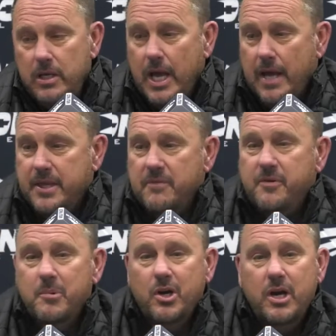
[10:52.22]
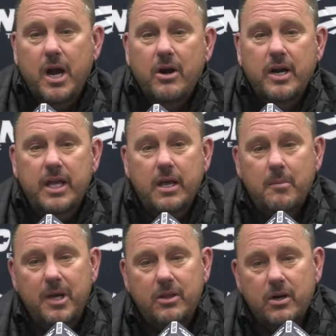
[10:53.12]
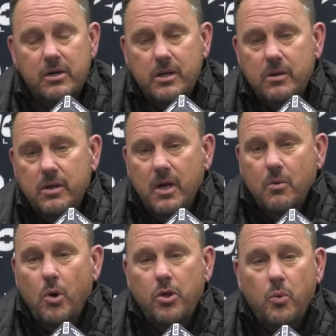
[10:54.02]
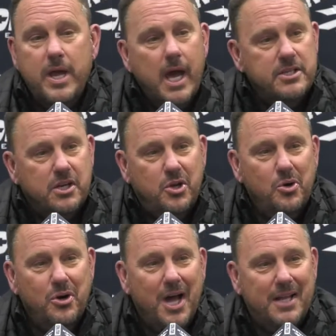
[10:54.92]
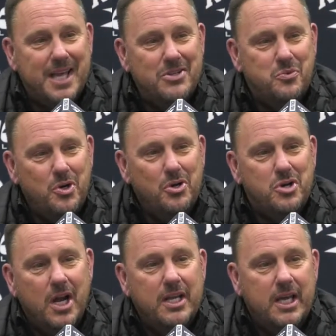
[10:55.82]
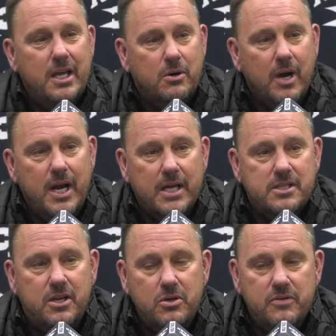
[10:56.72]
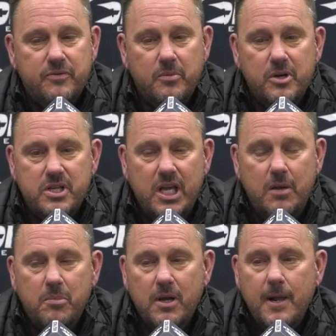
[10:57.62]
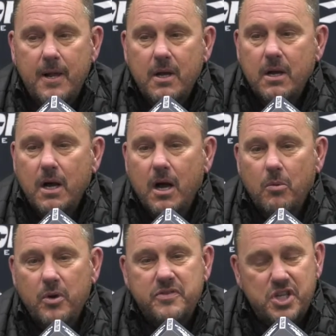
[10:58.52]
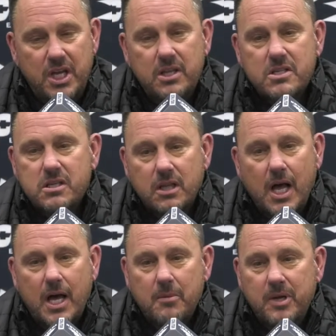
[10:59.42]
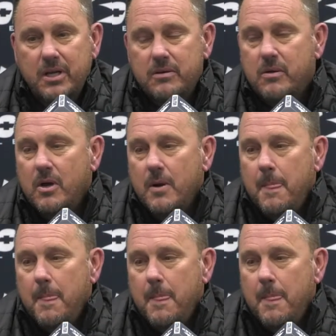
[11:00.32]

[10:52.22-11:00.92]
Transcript: Yeah, I think familiarity. I mean, whether we execute or not, that's what you're trying to get, great execution from your team. But we've seen this a lot. I mean,